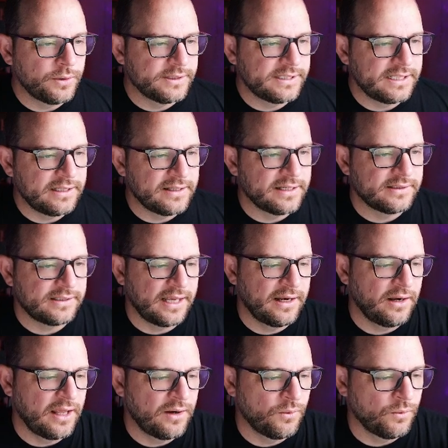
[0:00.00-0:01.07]
and see this,
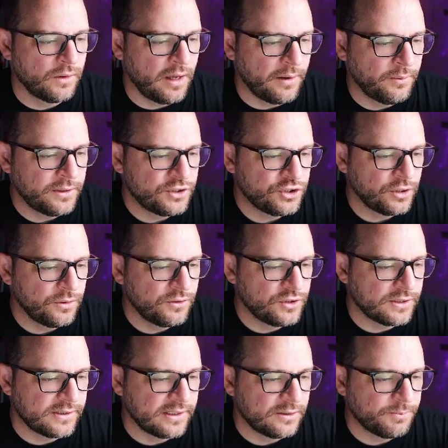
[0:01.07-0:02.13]
and I want to show you
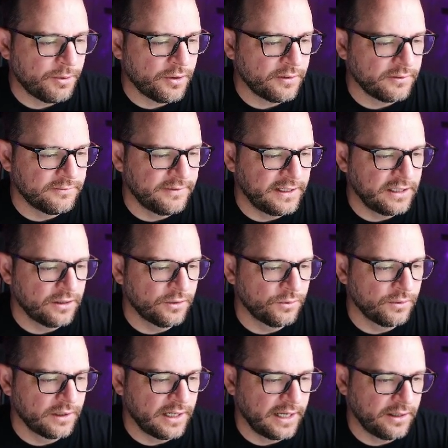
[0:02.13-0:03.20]
just this part of the video
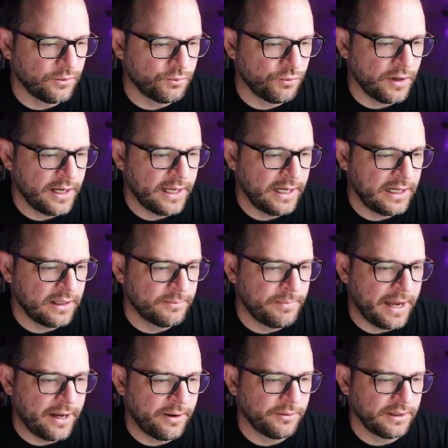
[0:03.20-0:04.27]
kind of right
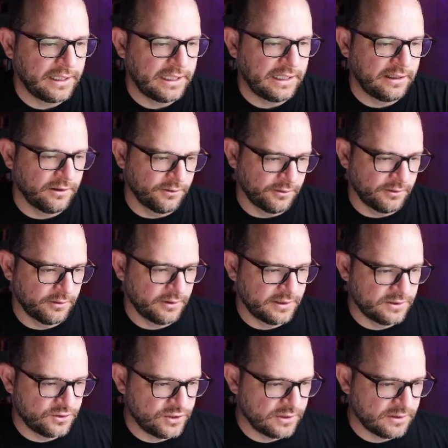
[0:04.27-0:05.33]
about here.
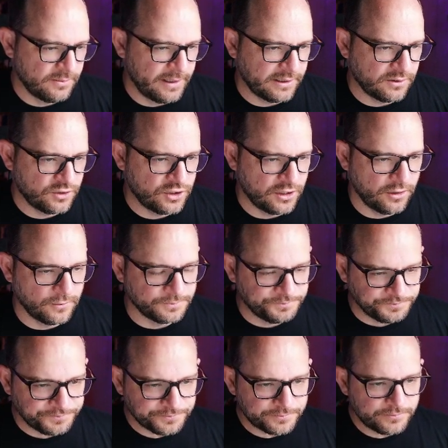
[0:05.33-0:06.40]
It's just about to show.
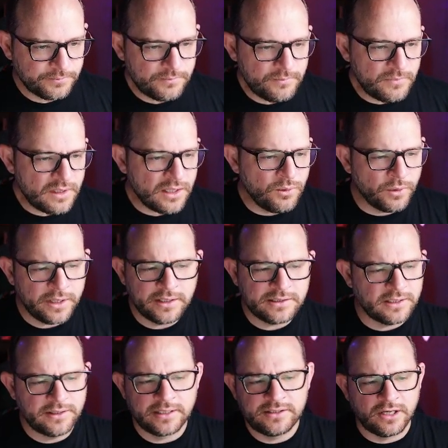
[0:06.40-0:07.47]
And when
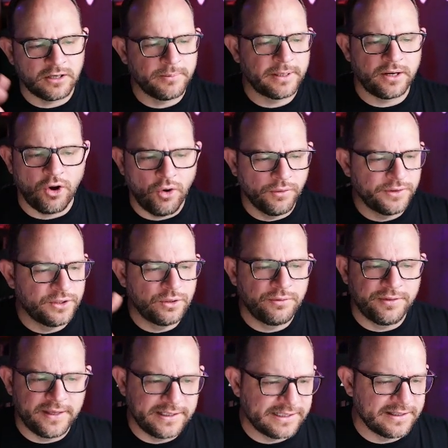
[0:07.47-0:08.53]
they talk about all the new
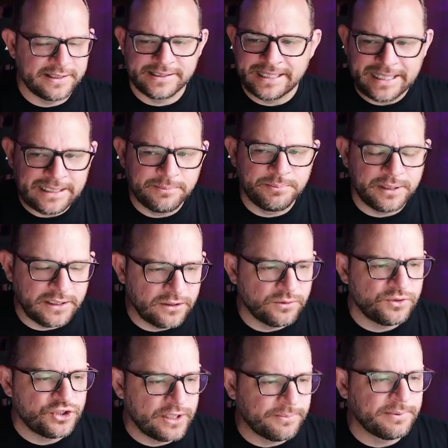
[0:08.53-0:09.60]
things that this NPU
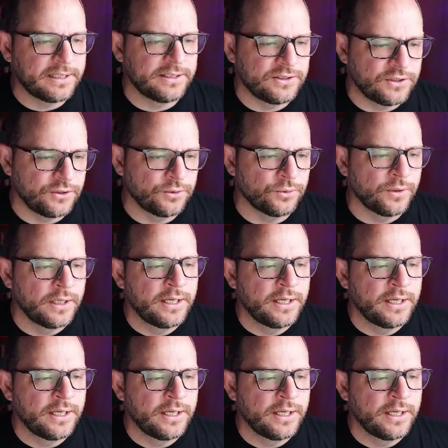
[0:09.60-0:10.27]
chip can do,